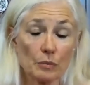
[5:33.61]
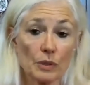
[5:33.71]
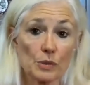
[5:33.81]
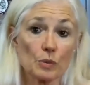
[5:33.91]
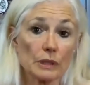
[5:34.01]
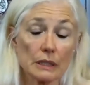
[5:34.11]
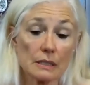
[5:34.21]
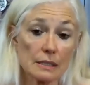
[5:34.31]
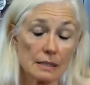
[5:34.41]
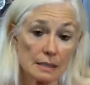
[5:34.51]
one's
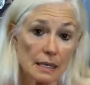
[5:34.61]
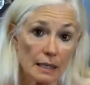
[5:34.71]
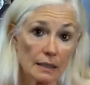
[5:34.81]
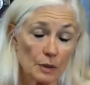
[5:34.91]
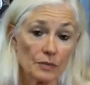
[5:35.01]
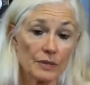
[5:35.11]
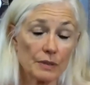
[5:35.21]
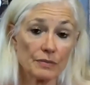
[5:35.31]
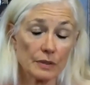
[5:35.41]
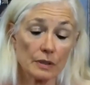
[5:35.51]
willingness to stand on their
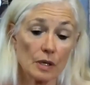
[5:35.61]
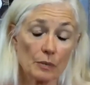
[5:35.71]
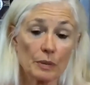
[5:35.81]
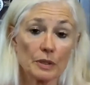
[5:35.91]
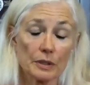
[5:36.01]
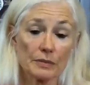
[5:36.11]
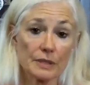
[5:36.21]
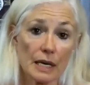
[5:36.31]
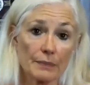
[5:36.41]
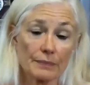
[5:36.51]
feet for a long period of
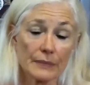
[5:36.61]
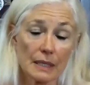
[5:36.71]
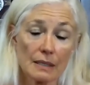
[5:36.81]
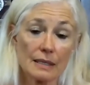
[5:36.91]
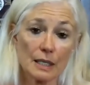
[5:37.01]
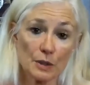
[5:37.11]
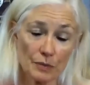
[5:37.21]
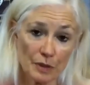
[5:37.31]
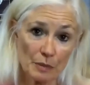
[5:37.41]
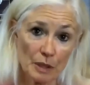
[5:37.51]
time. Thank you
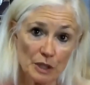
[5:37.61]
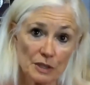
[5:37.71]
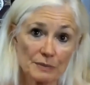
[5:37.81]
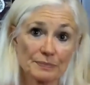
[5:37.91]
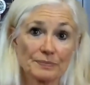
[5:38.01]
very much.